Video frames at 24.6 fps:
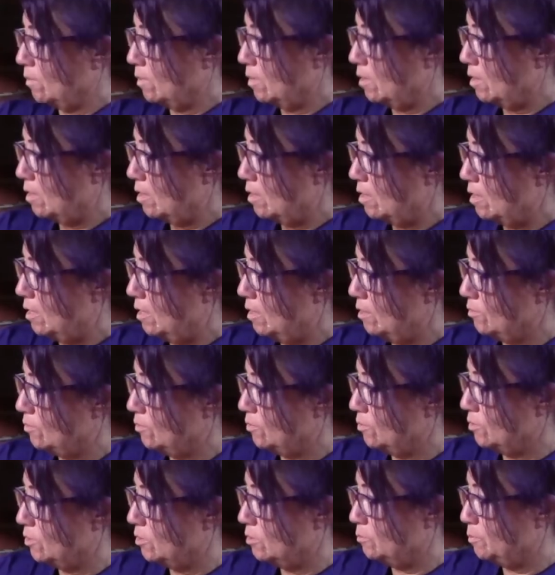Okay, so
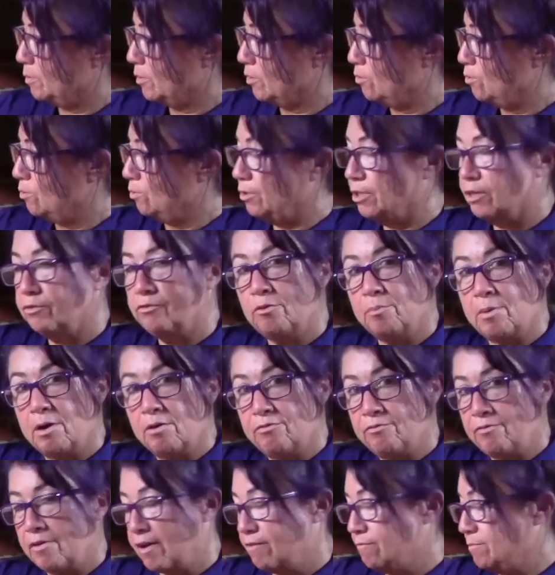this has been cooling for
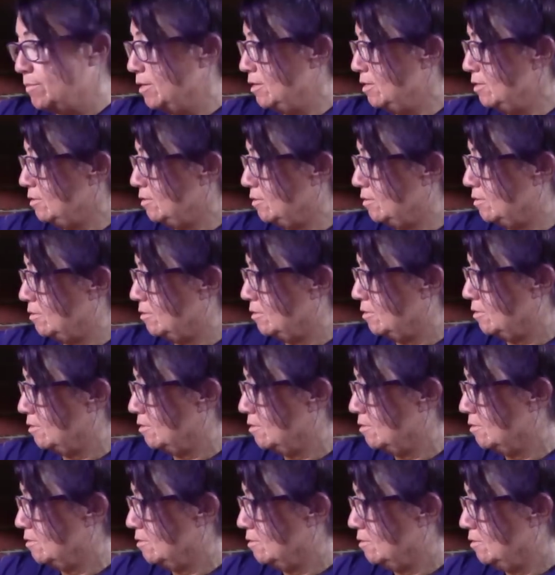about 5 minutes.
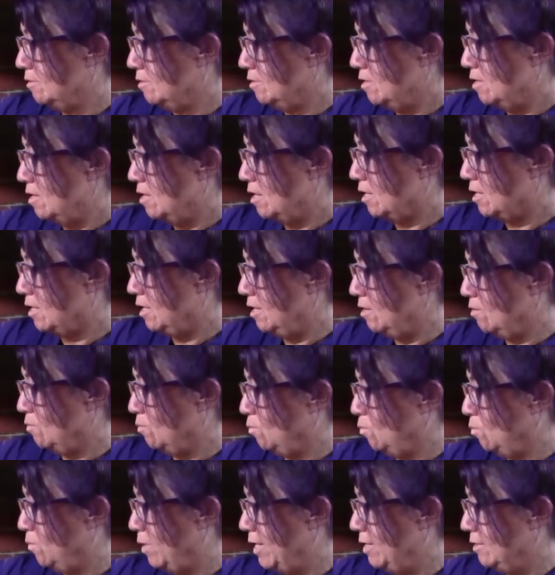I can't
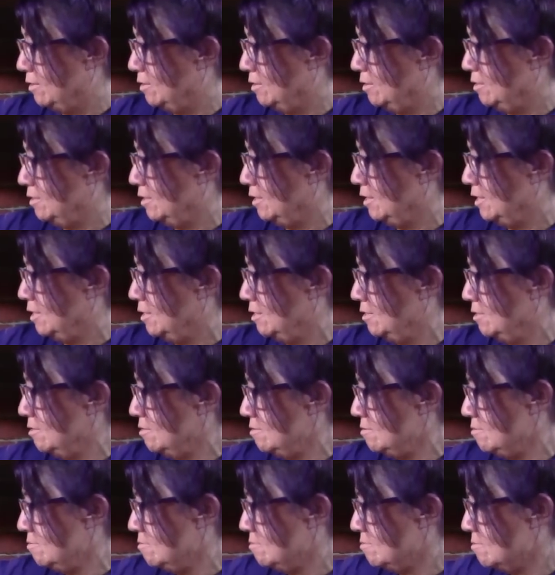wait to dig
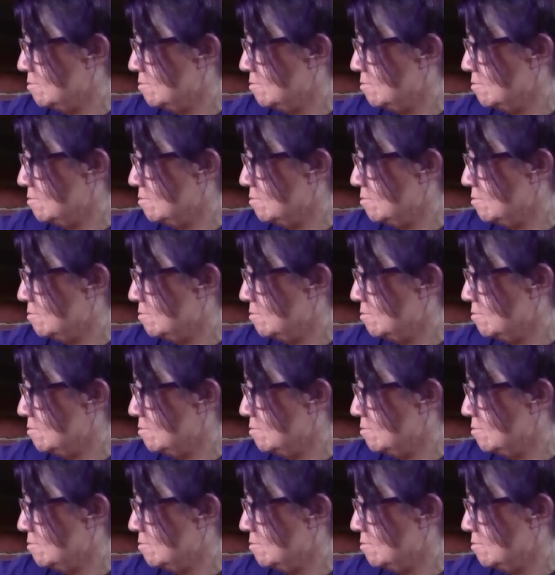in.